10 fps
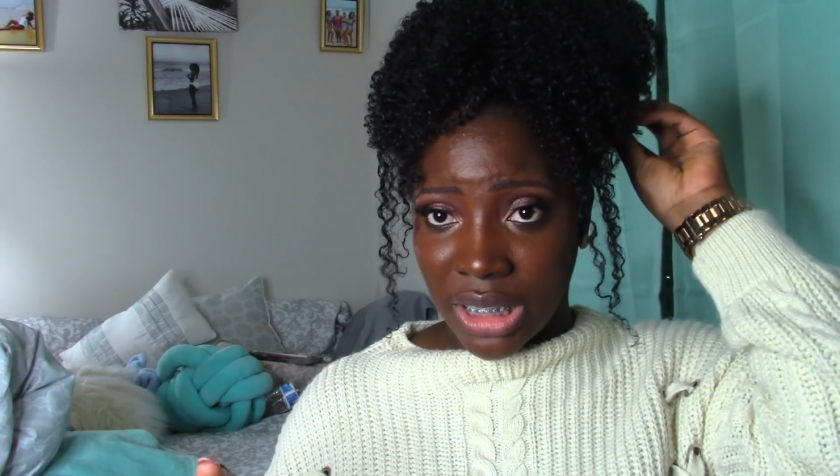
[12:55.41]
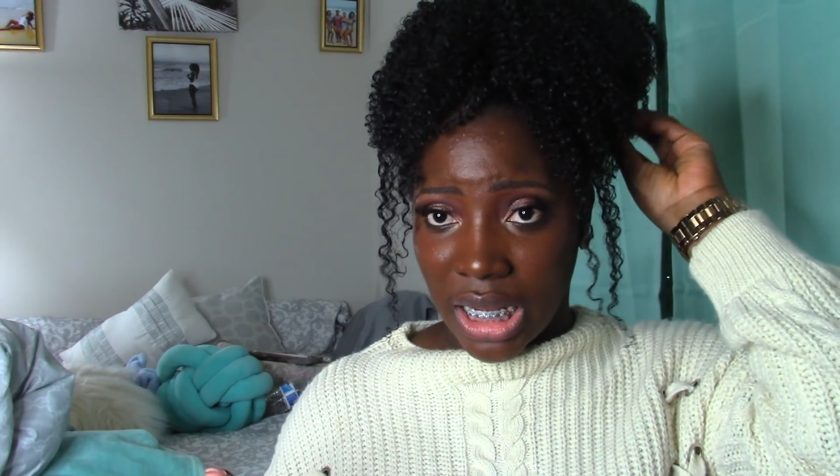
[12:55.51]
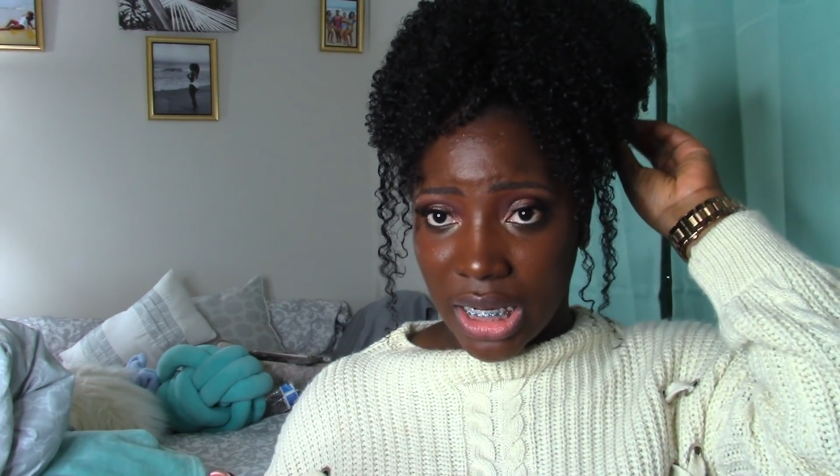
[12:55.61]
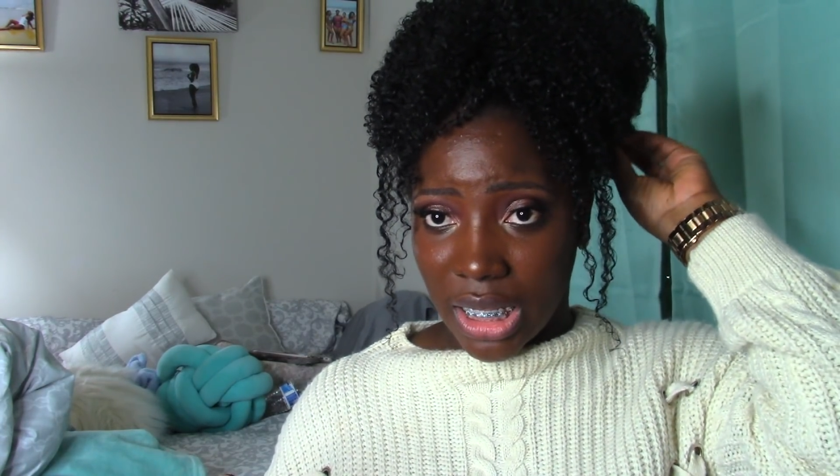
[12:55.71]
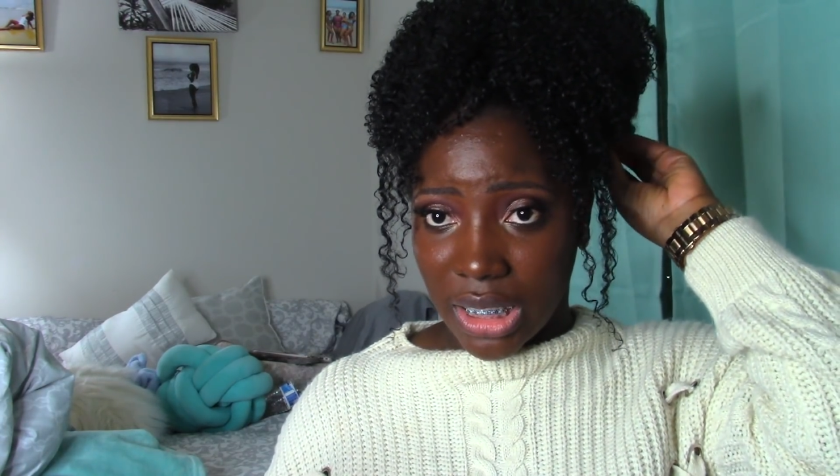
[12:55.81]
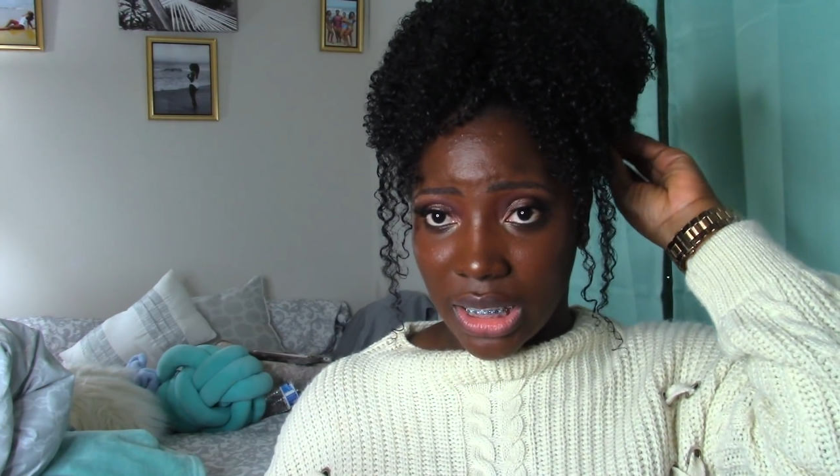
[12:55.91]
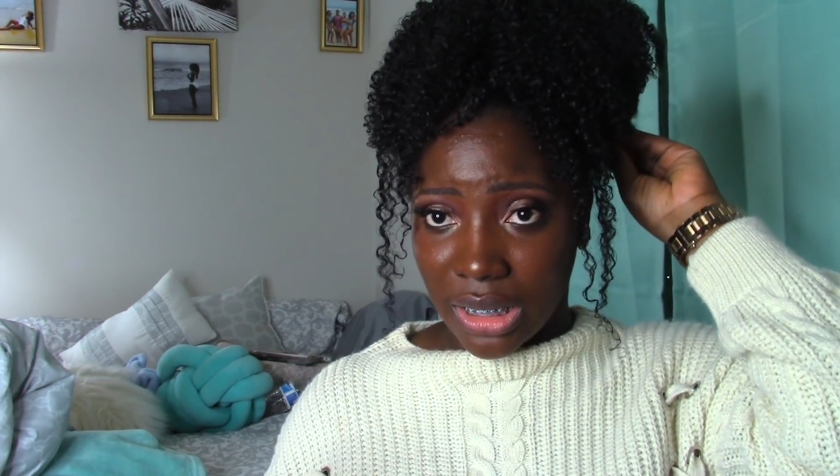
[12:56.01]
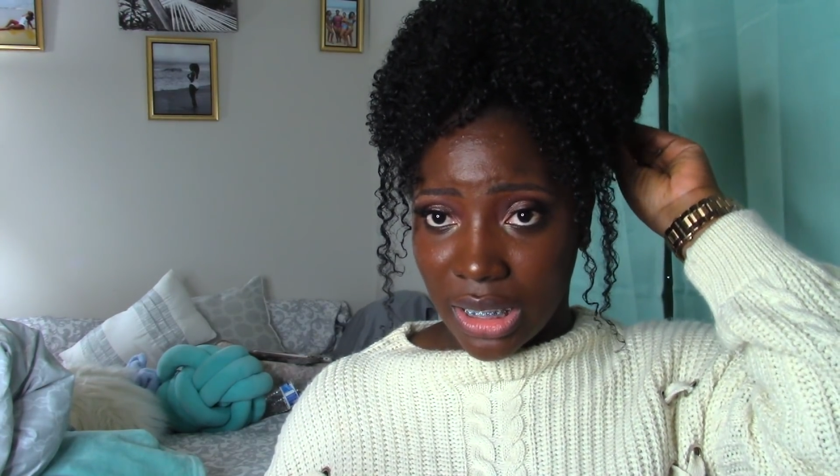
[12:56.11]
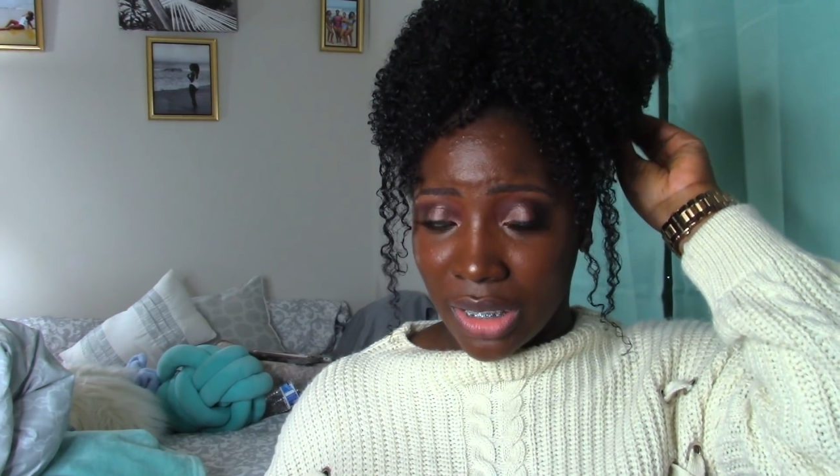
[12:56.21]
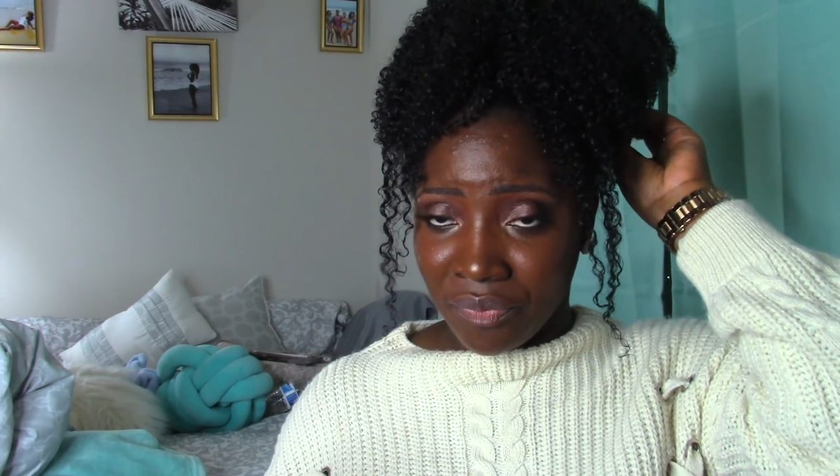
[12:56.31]

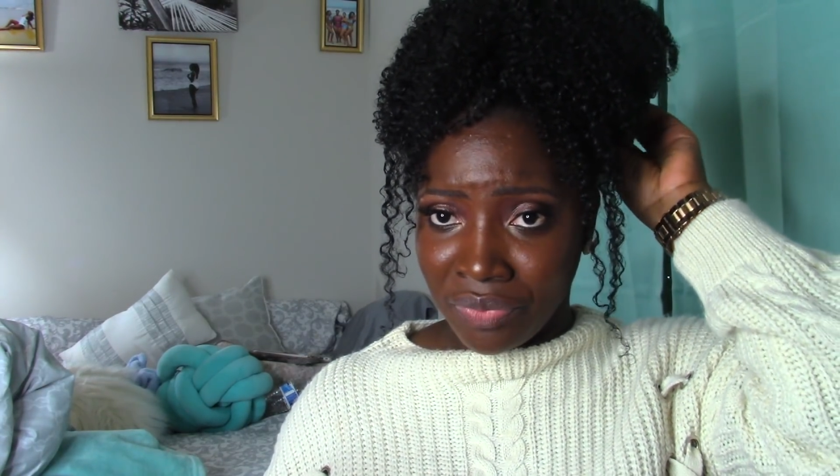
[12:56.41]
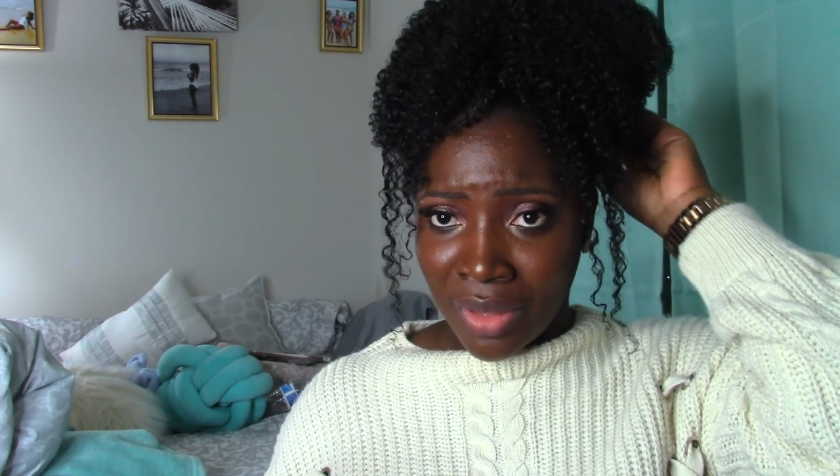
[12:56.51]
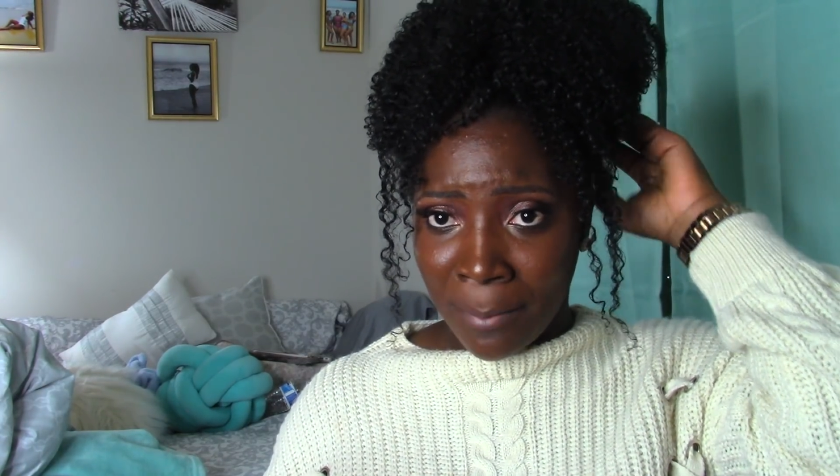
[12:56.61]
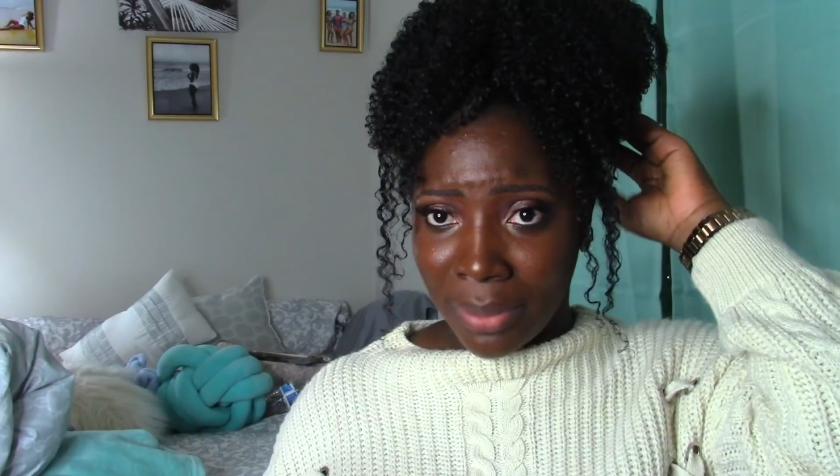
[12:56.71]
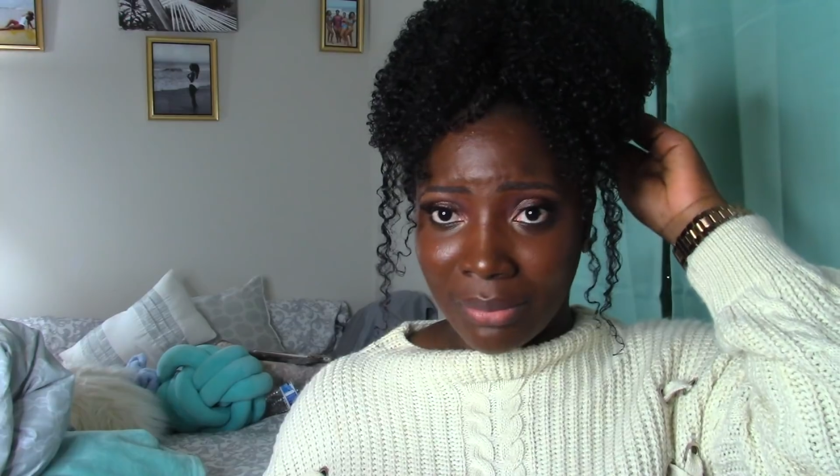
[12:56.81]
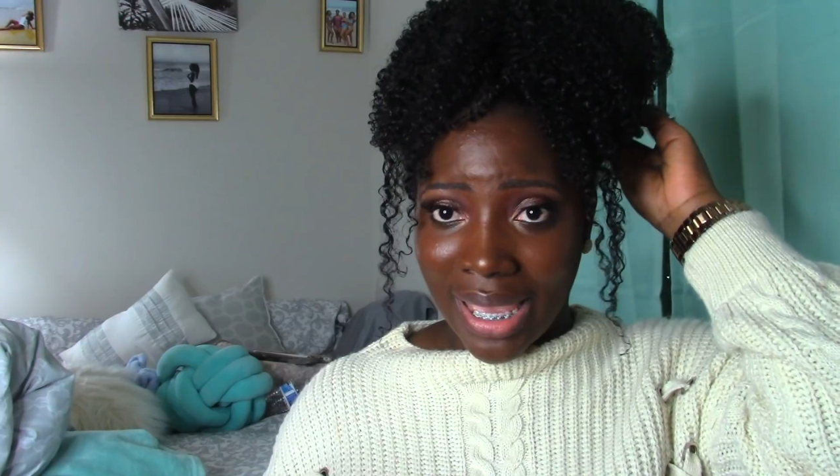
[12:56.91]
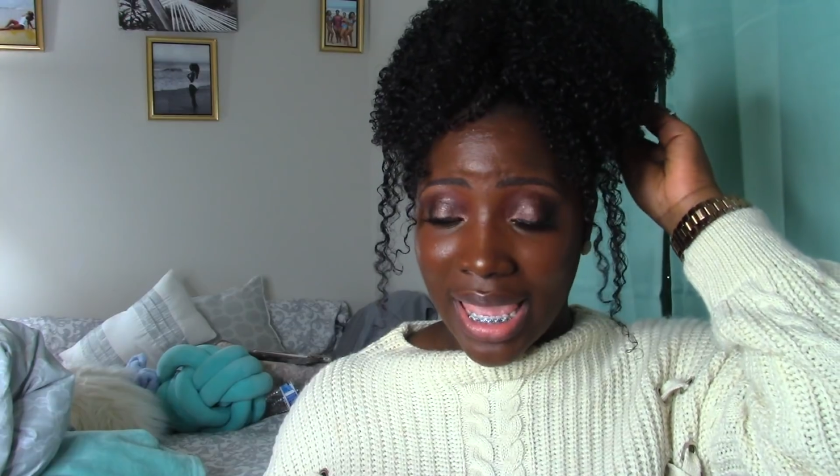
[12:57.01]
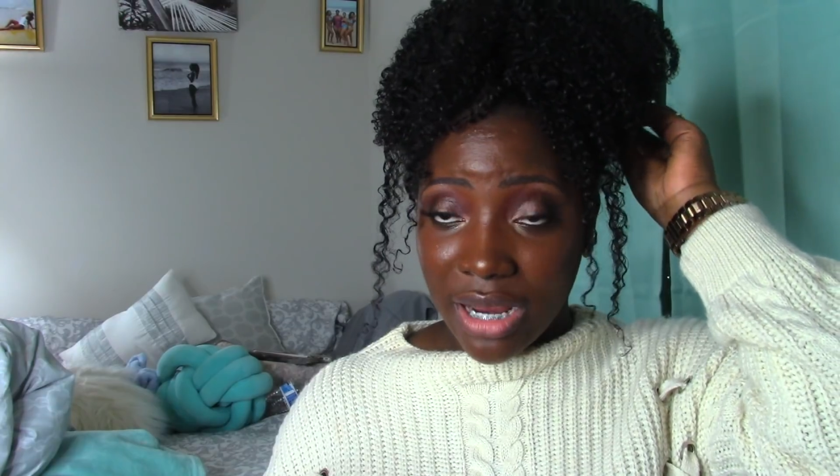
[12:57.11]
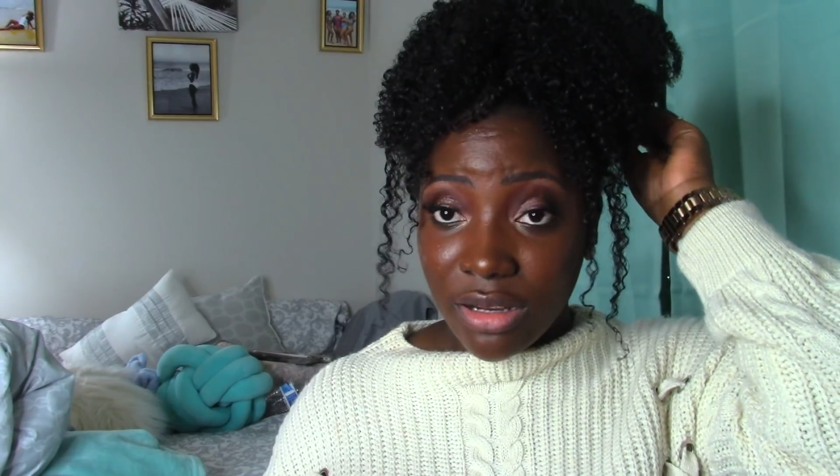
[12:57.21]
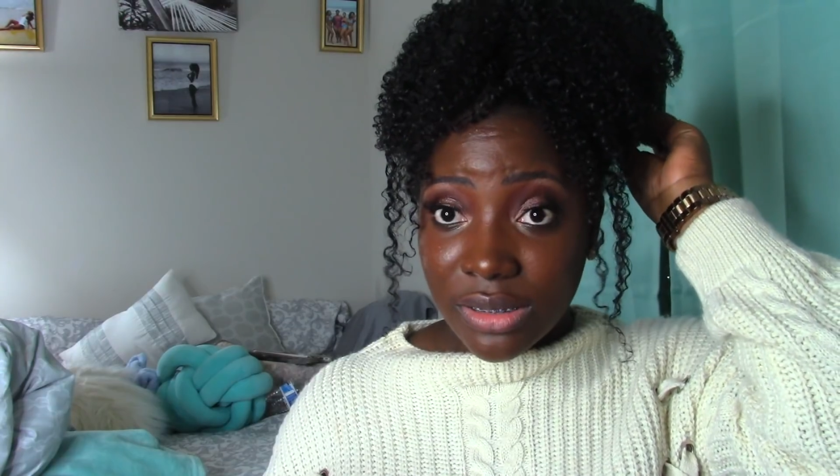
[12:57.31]
But my
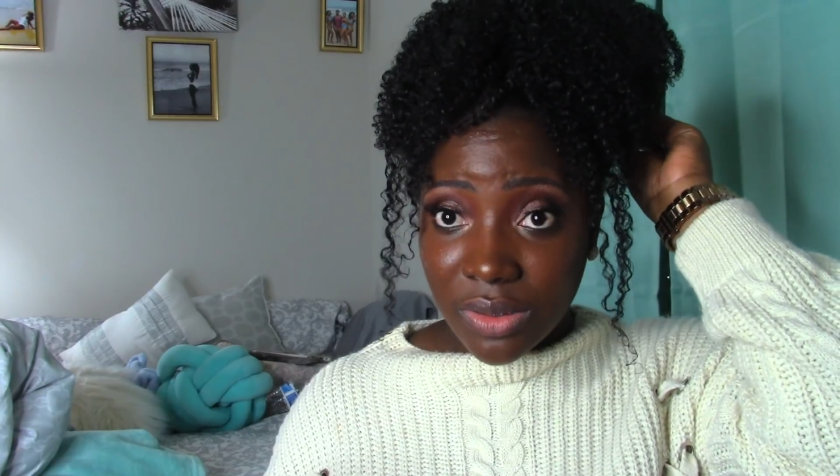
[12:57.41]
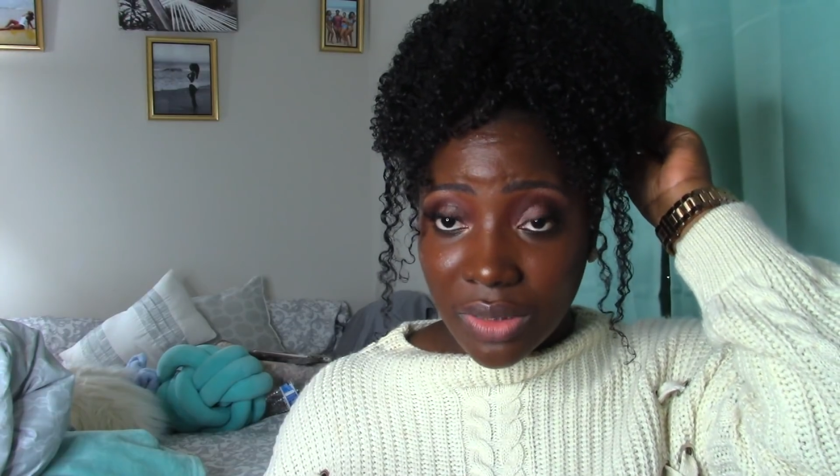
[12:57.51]
hair is still